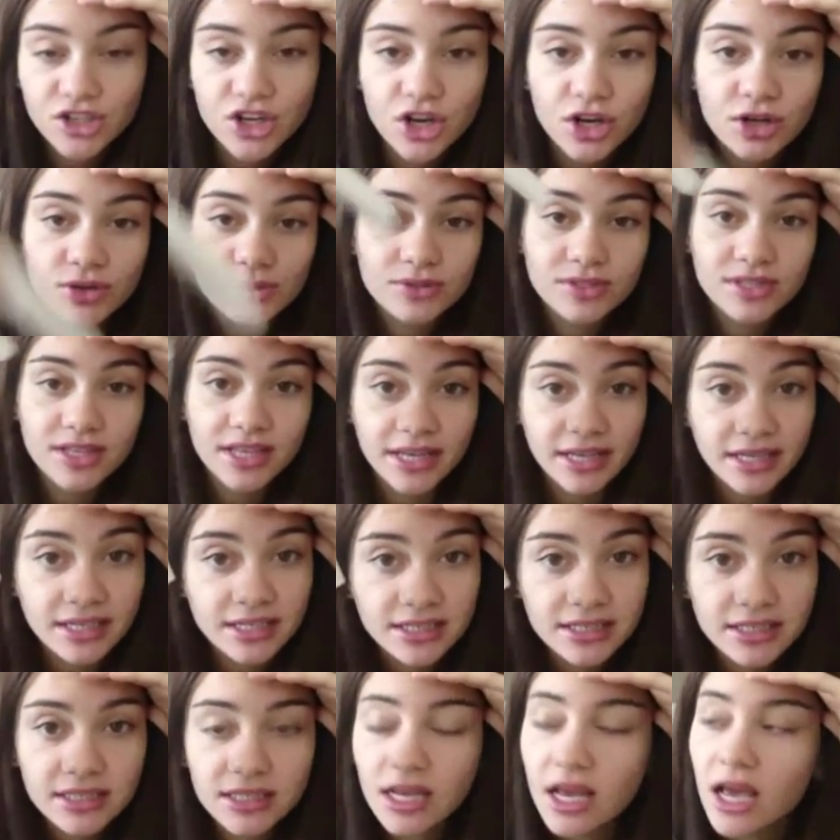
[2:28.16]
I chose
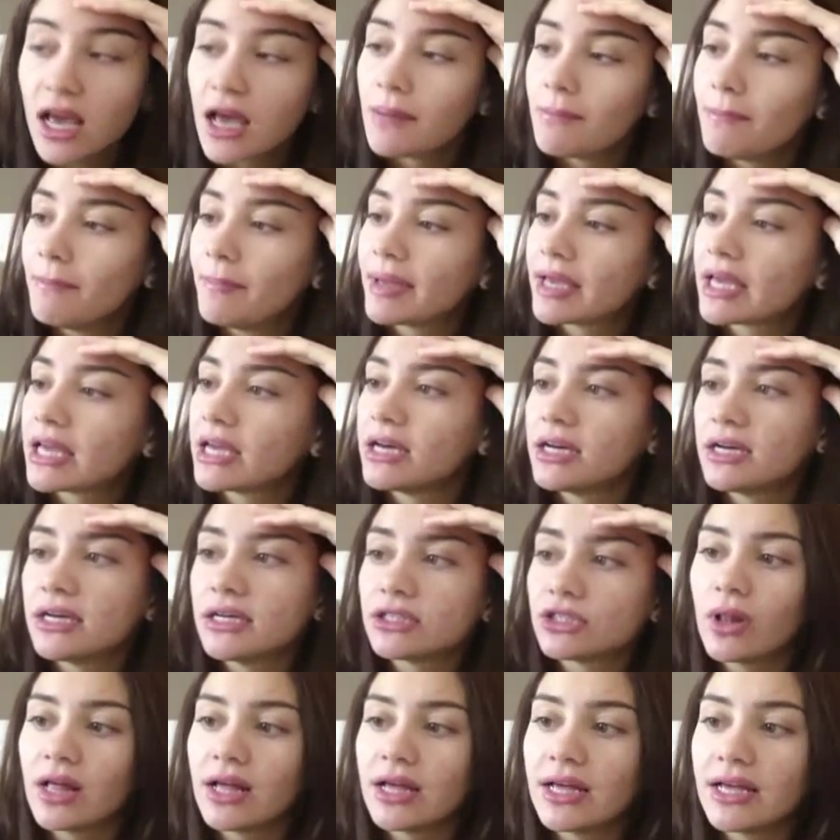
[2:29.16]
this
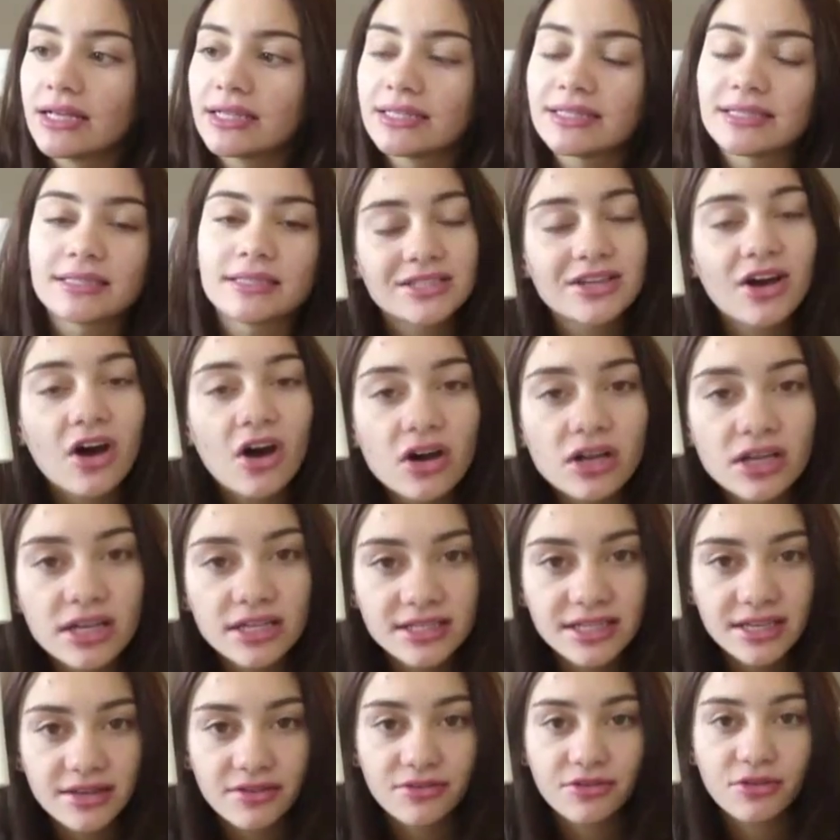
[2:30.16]
because it's
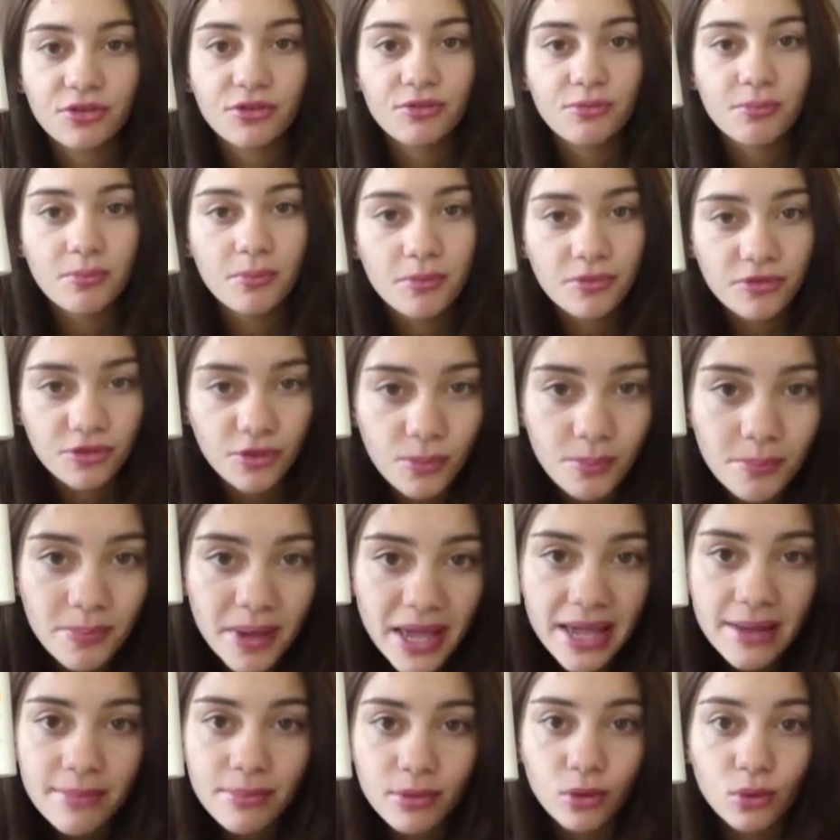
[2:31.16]
targeted for
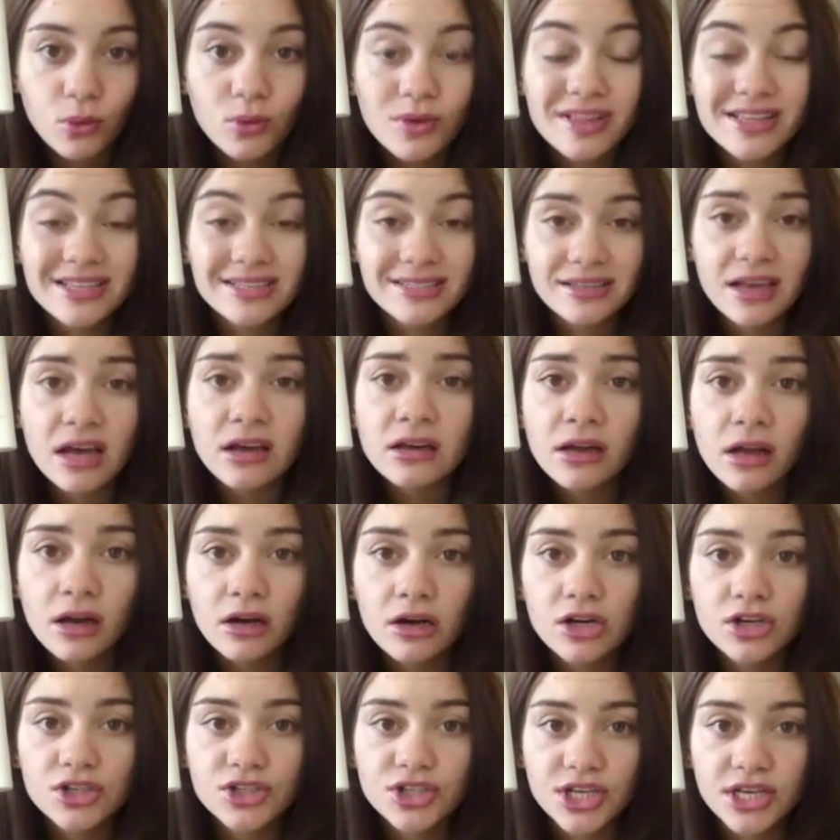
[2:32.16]
people with sun
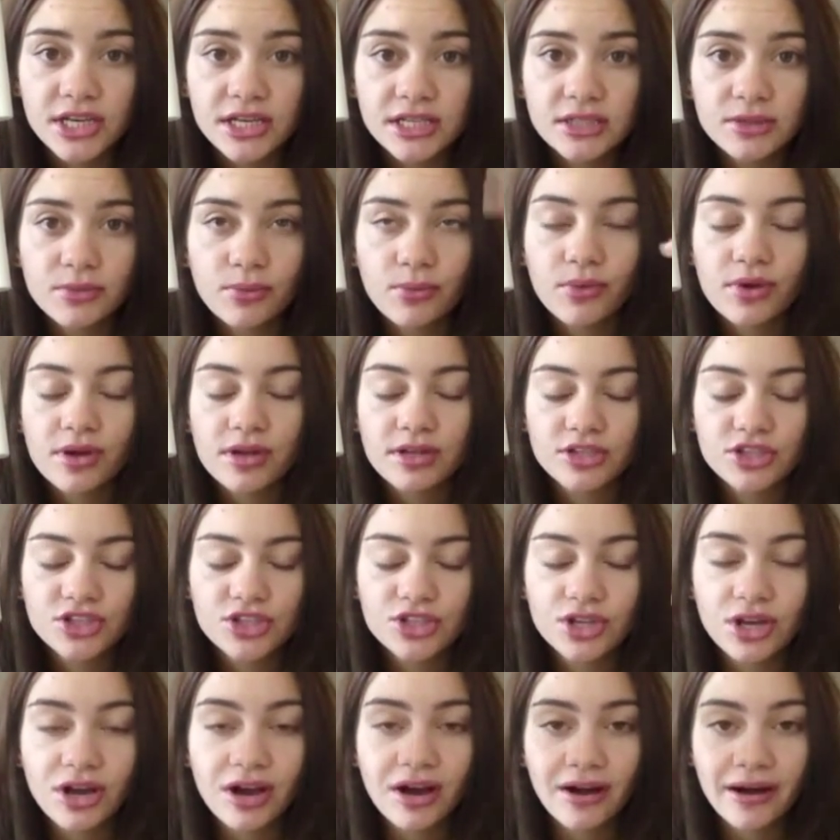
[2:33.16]
allergies,
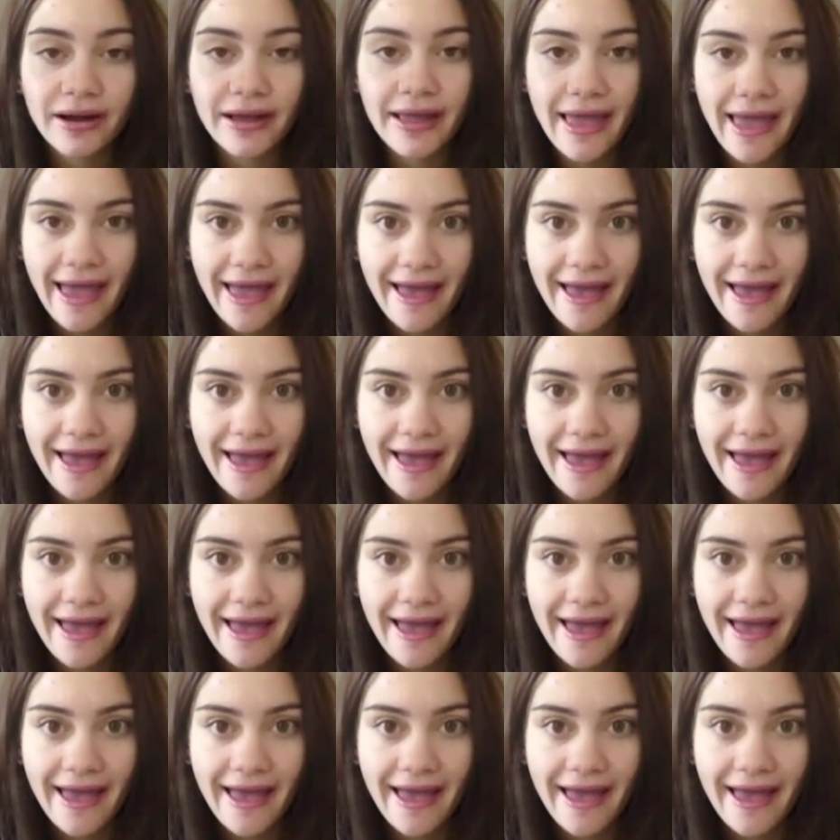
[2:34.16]
which I